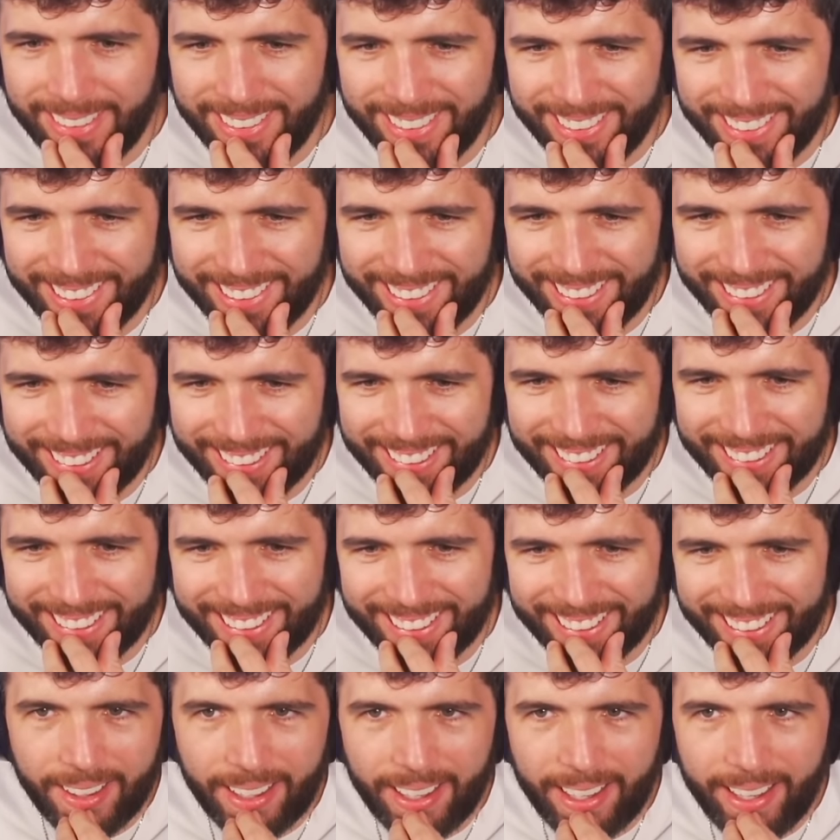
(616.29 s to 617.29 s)

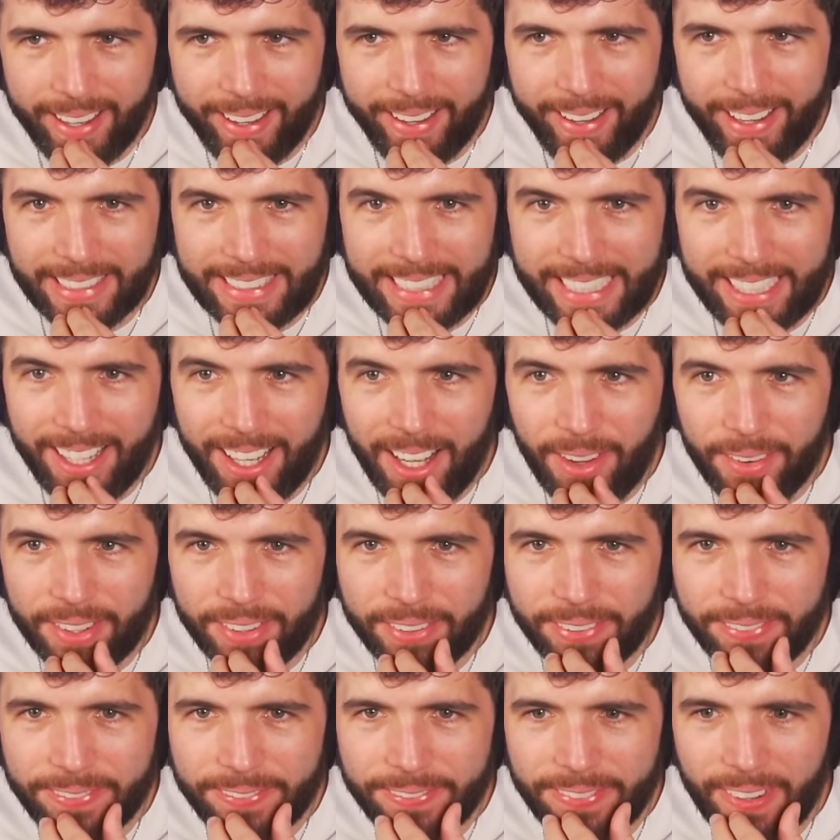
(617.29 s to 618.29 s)
Zedar
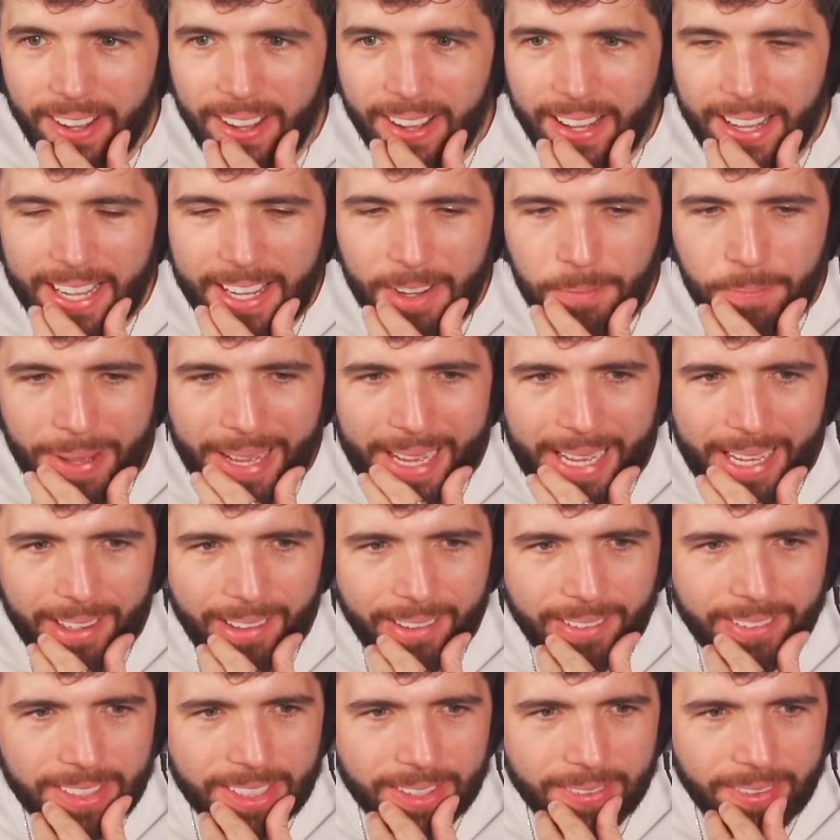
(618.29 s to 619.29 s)
with a
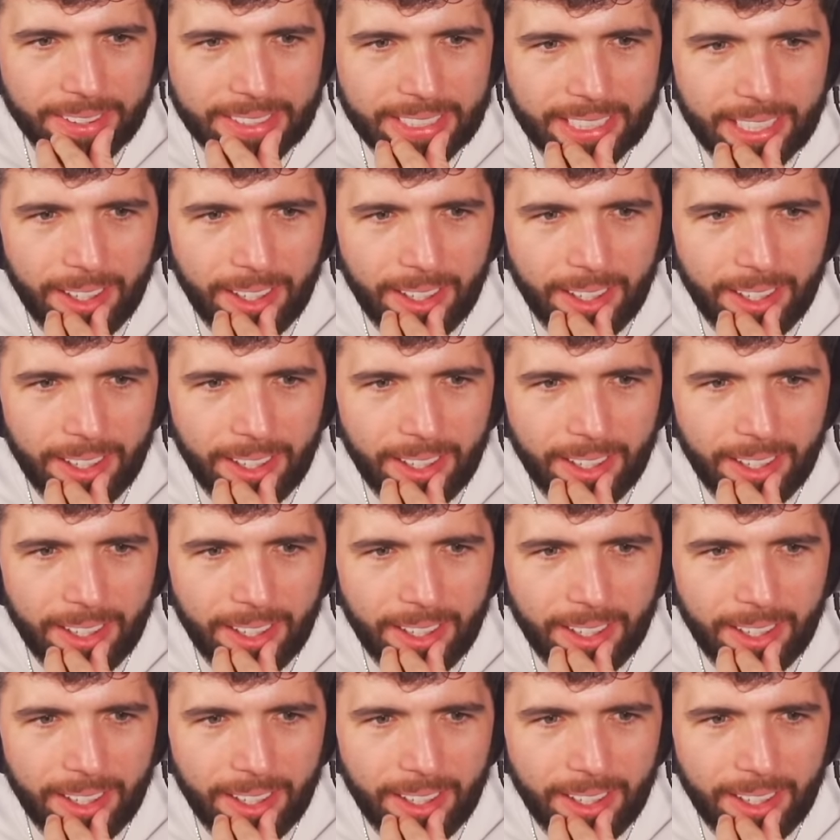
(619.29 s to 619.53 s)
£5 as well.